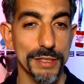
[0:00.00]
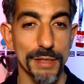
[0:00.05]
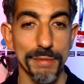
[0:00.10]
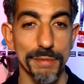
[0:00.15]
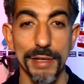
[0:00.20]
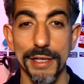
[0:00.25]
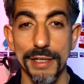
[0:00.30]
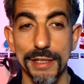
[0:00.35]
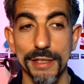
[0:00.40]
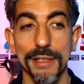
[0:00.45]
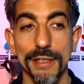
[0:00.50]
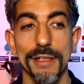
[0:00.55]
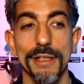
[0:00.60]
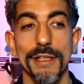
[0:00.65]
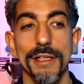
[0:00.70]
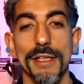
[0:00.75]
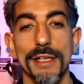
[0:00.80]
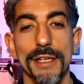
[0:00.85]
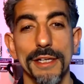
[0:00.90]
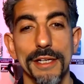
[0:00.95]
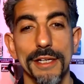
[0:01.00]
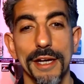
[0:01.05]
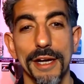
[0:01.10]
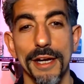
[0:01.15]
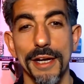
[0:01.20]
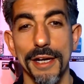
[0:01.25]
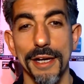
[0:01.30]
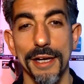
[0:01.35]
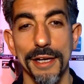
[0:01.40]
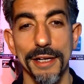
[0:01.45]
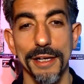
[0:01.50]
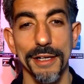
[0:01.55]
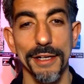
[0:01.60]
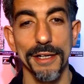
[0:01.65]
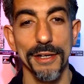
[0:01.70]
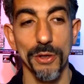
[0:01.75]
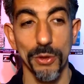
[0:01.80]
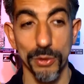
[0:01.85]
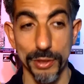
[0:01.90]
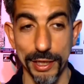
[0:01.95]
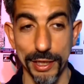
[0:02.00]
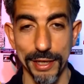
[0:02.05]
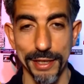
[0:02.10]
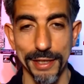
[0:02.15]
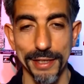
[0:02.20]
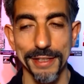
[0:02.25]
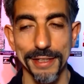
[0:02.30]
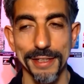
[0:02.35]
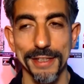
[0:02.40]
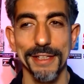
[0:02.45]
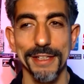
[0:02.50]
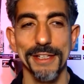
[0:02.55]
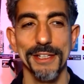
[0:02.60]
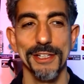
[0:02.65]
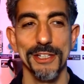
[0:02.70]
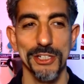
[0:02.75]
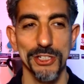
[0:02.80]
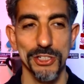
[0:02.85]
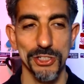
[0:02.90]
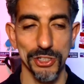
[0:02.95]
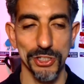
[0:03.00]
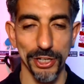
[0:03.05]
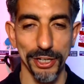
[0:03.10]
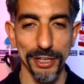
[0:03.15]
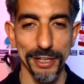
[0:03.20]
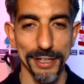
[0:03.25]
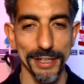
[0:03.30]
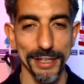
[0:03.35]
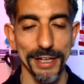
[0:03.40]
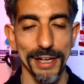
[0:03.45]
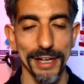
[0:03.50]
I'm like, uh, okay, sure.